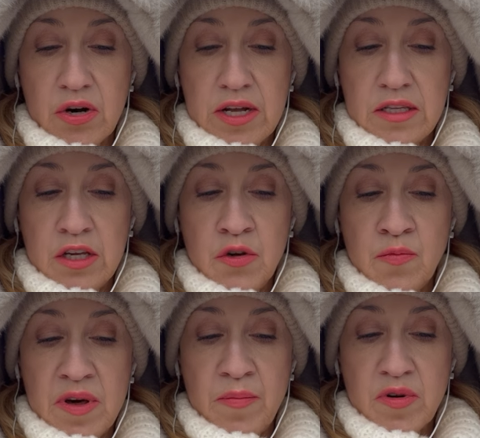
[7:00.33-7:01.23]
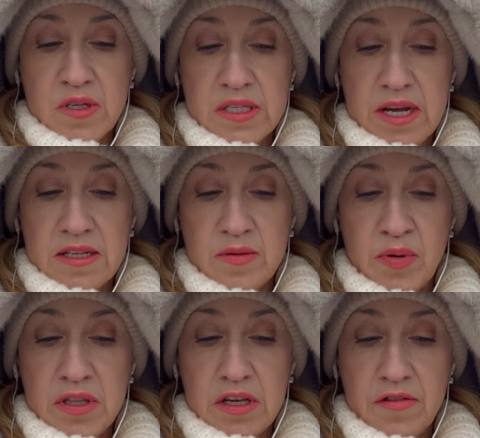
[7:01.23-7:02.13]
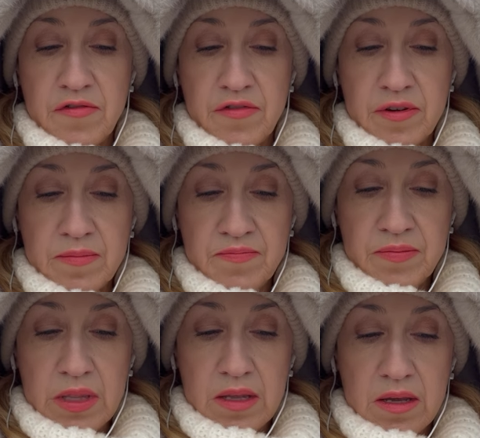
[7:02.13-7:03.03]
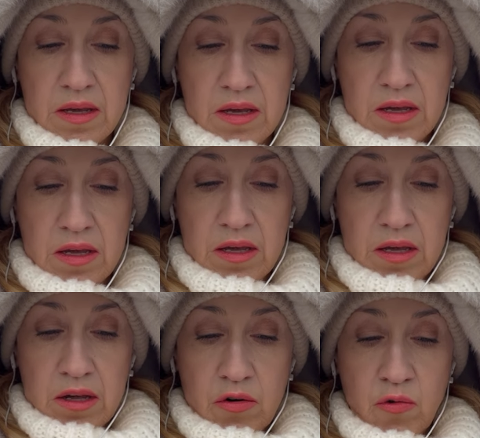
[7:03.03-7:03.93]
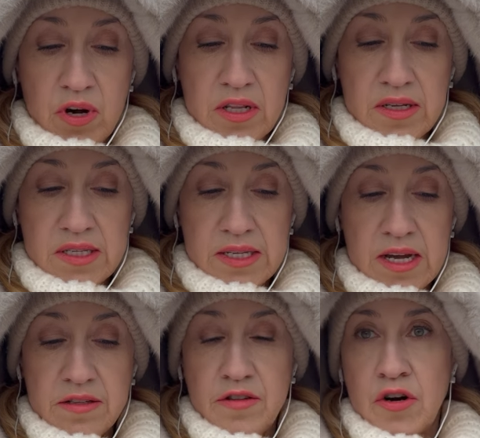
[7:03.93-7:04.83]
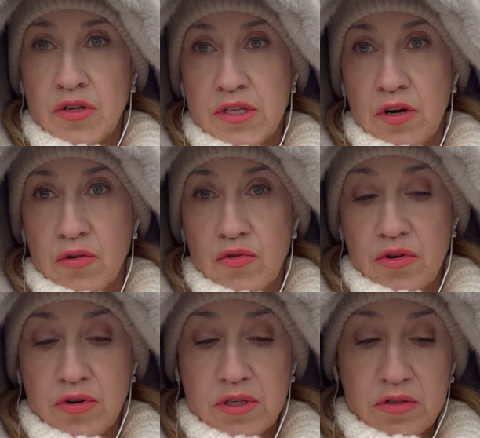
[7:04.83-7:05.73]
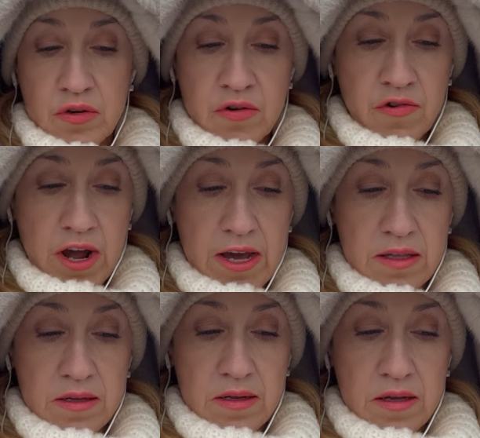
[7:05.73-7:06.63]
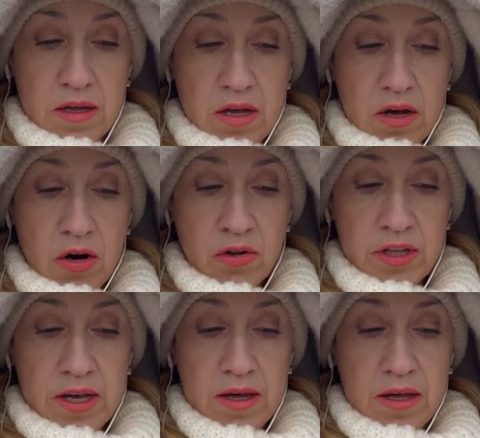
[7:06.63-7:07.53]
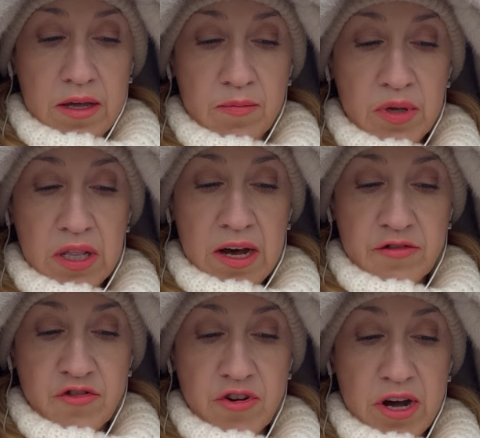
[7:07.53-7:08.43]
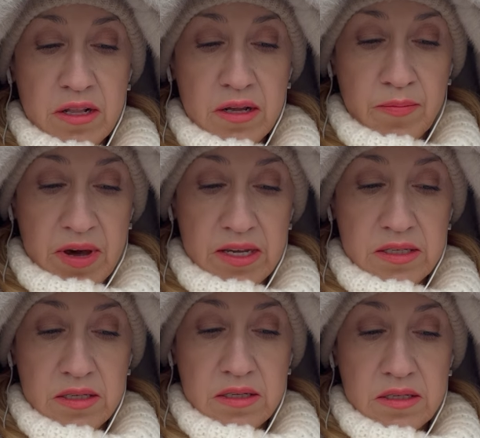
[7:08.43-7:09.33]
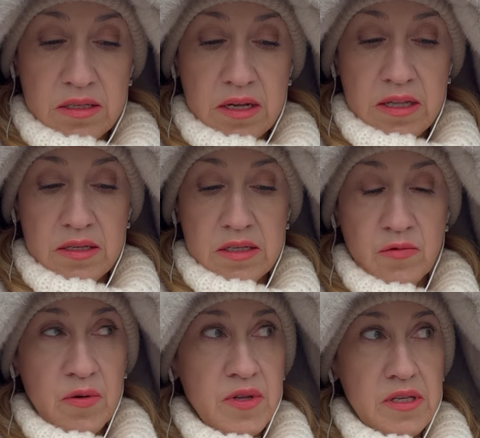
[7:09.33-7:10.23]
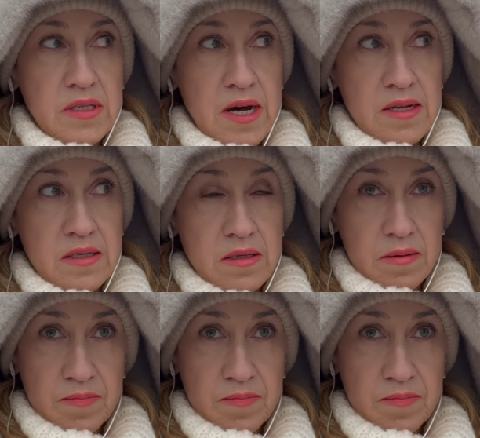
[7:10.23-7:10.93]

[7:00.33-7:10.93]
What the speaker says: and EU member states believe will send their soldiers to Ukraine on a bilateral basis, and this will be discussed.